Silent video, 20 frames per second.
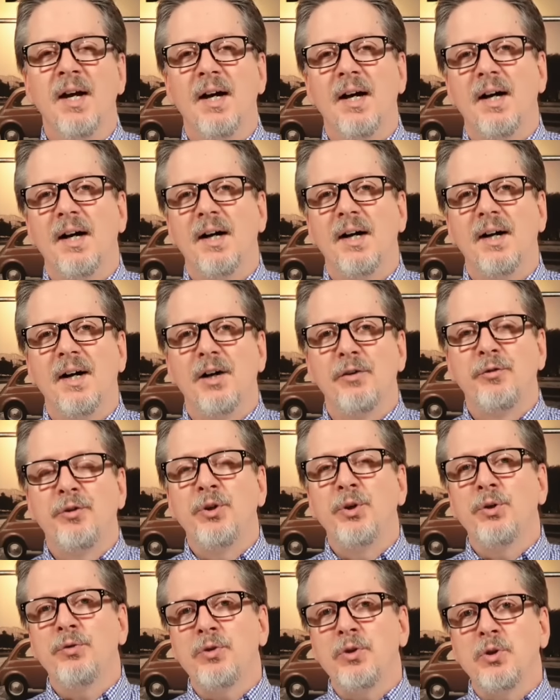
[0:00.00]
A
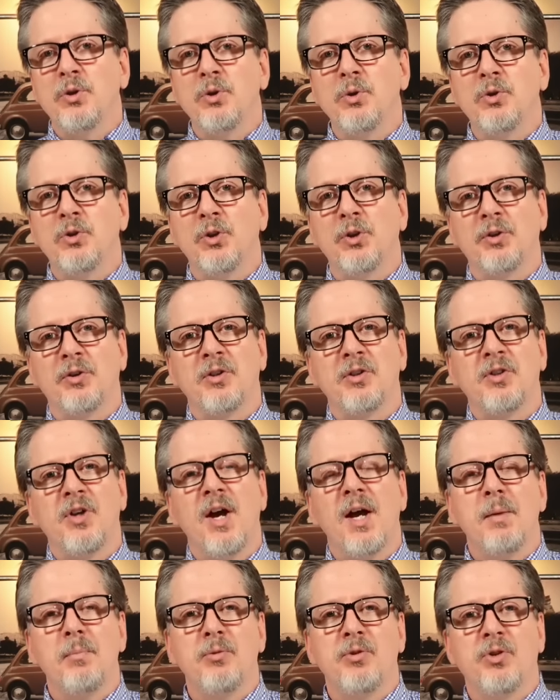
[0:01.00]
few of you took the time